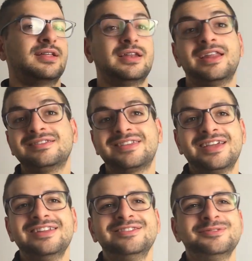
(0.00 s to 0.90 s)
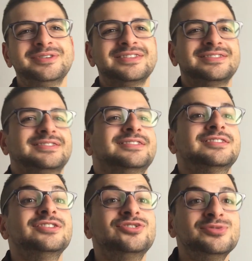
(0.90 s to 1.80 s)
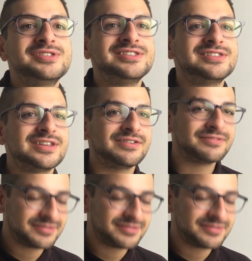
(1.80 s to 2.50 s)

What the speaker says: let's get into it, the juicy stuff.